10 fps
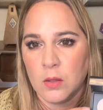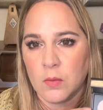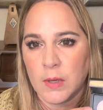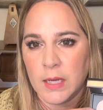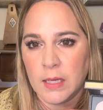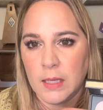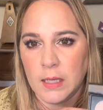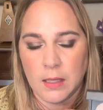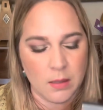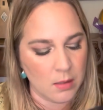right
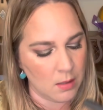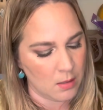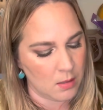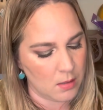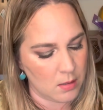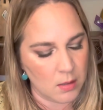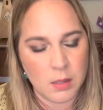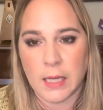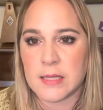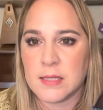here.
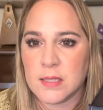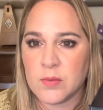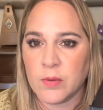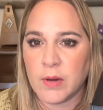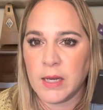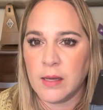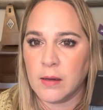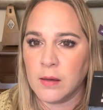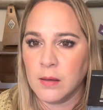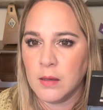Yes, this one right
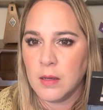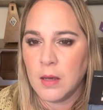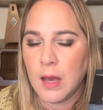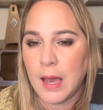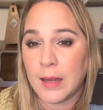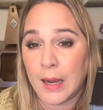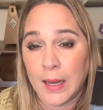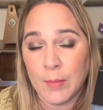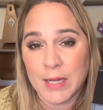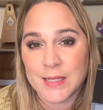here. And I
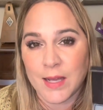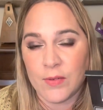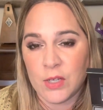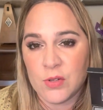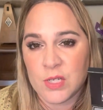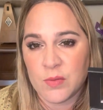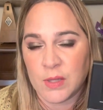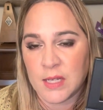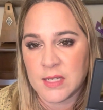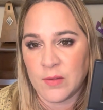am at 7 uses with
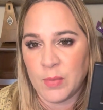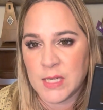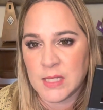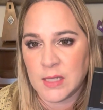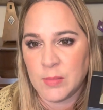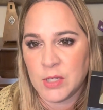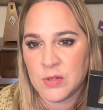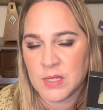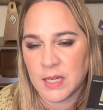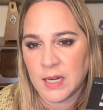this. I've basically been
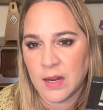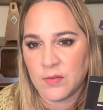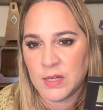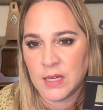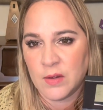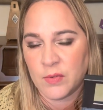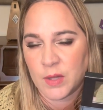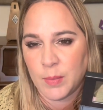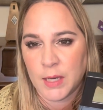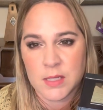using it every day for
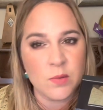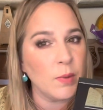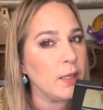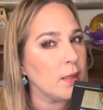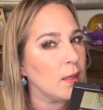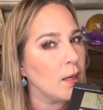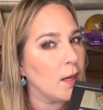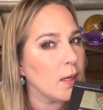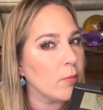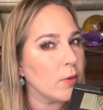the past week.
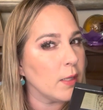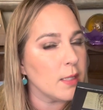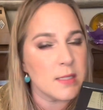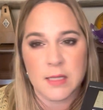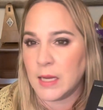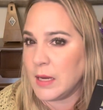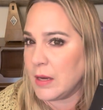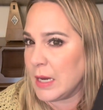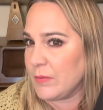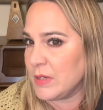I'm wearing it today.
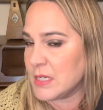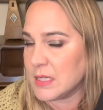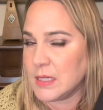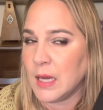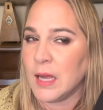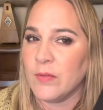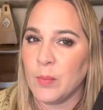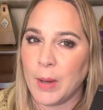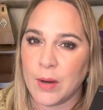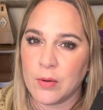Obviously, I have a
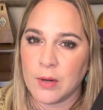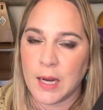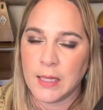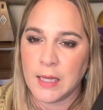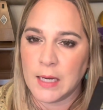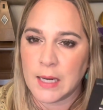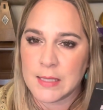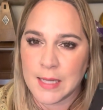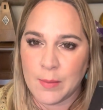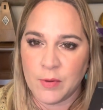powder highlight on
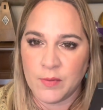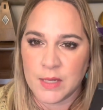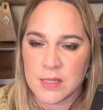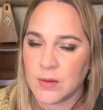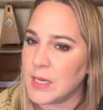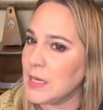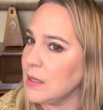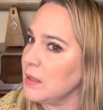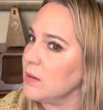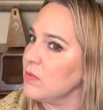top of it, so I
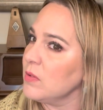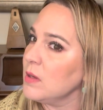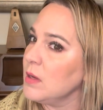can't give